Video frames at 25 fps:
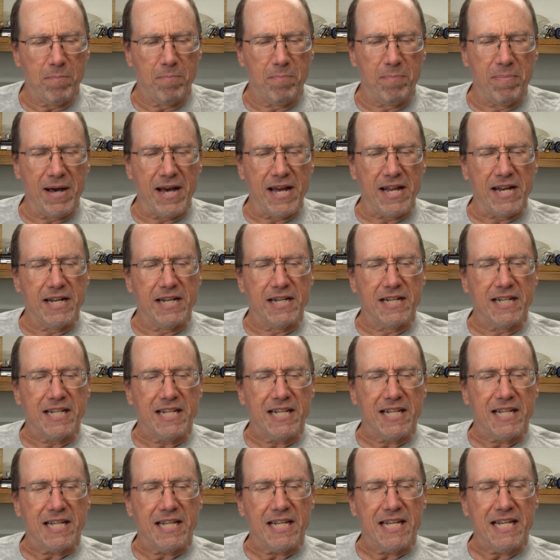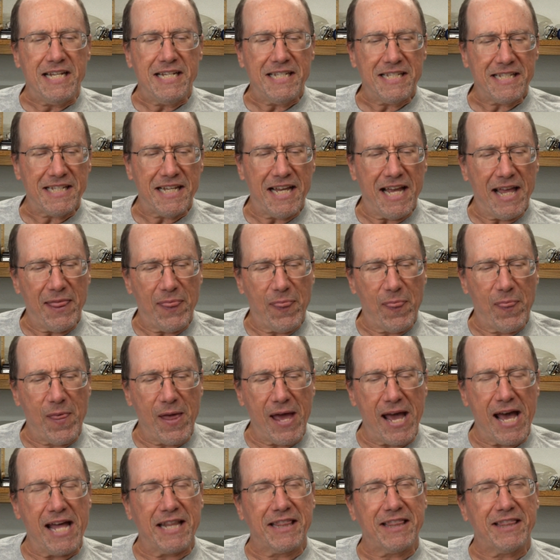but he said
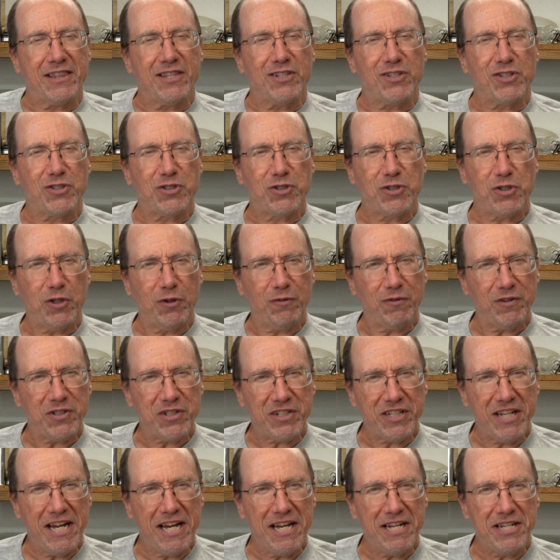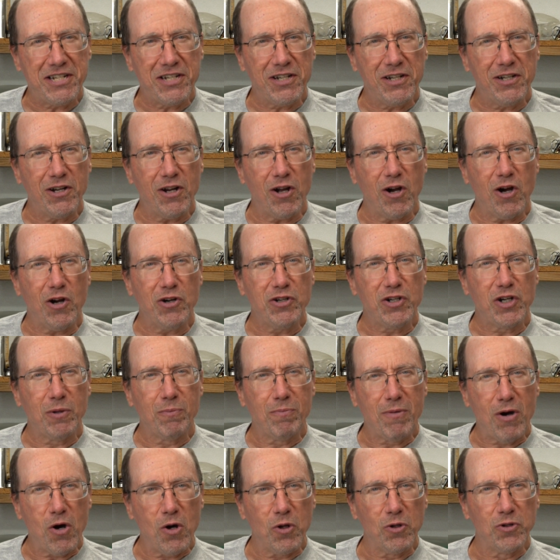that surface tension on your
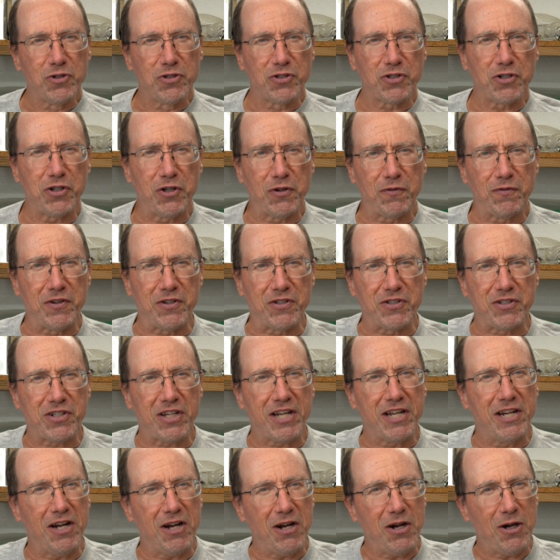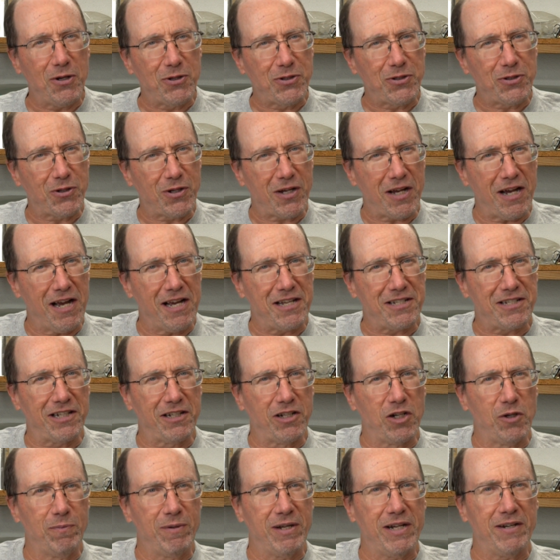mold surface can also cause a
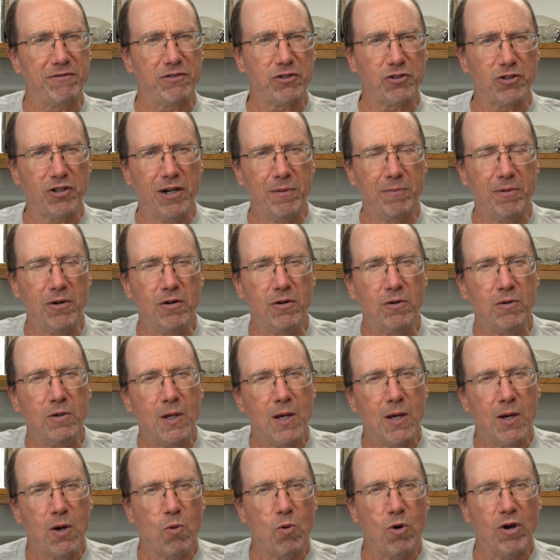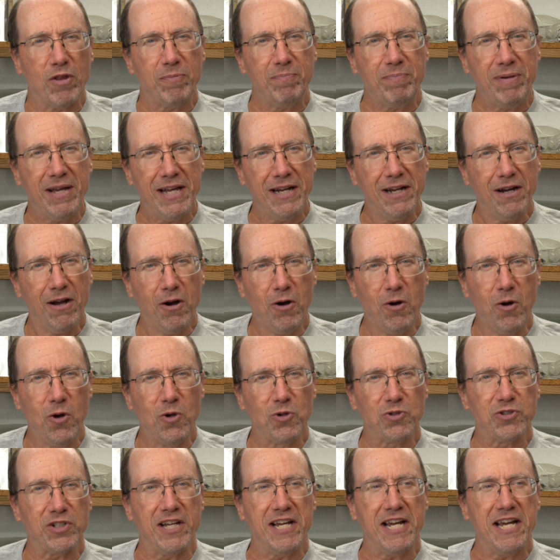little bit of trouble with
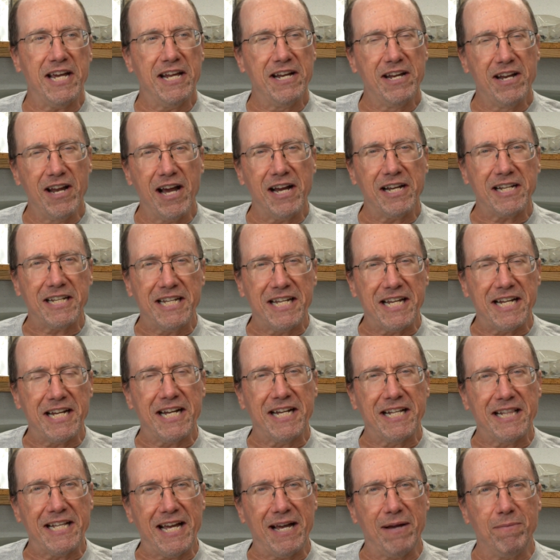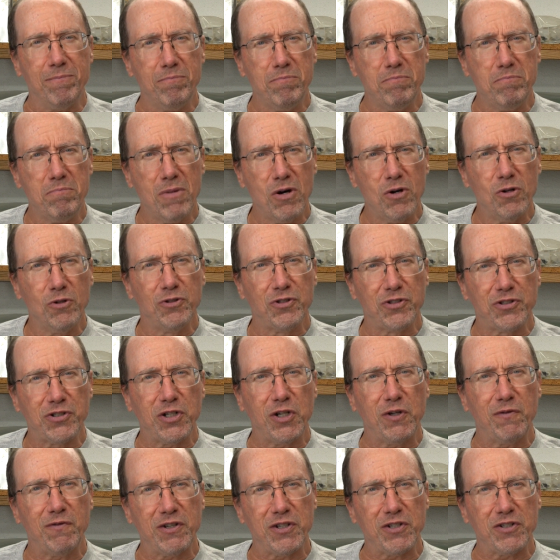pinholes and not getting that mold
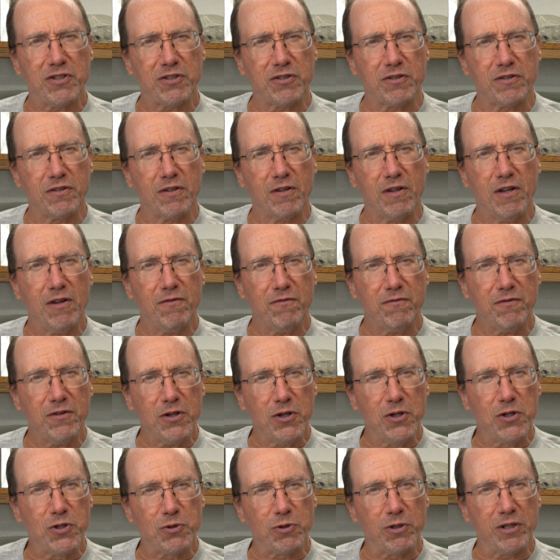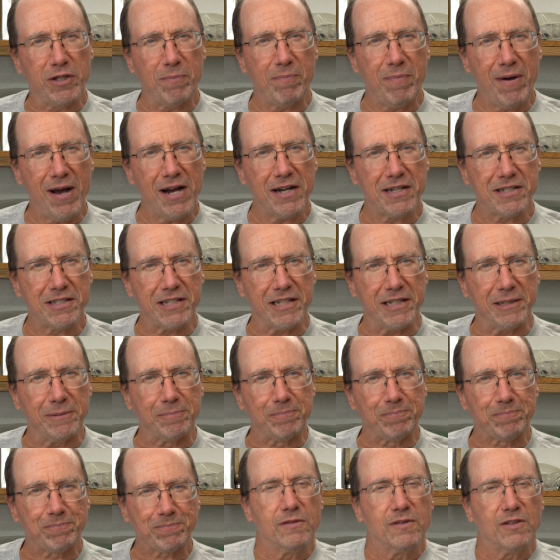surface infused with epoxy.
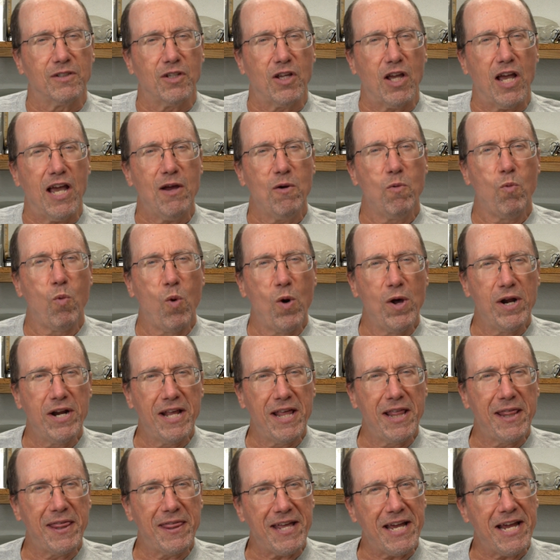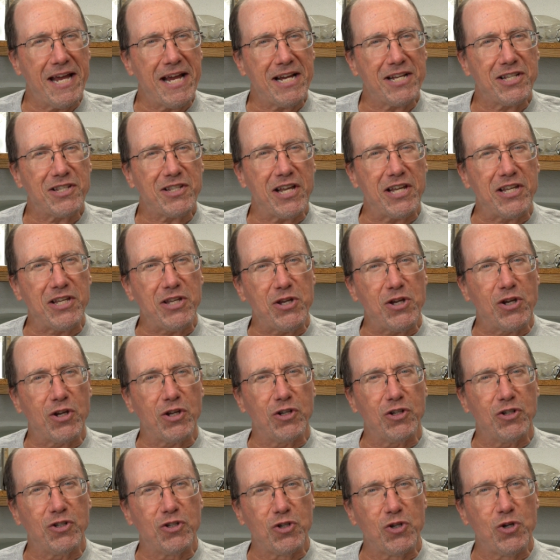And one of the things that you
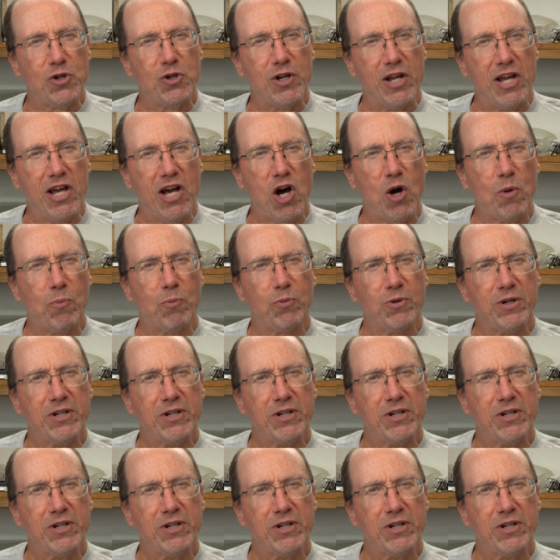can do to help